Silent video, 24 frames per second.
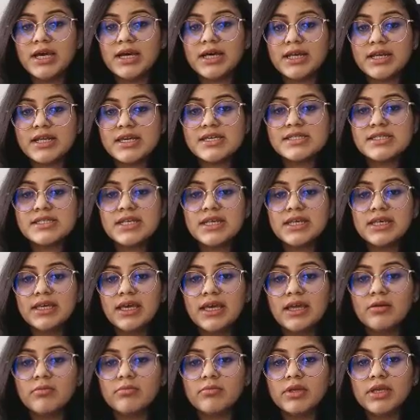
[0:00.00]
Reasoning
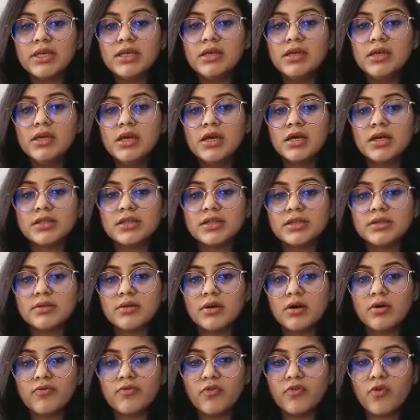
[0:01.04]
can be
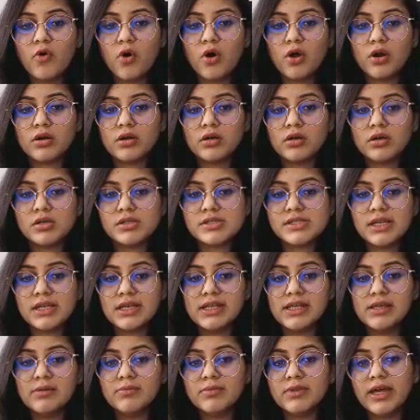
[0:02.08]
for
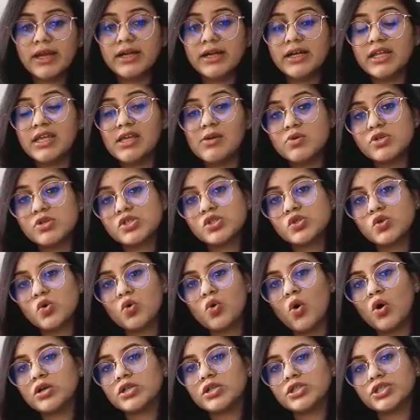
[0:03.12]
Salim that he was so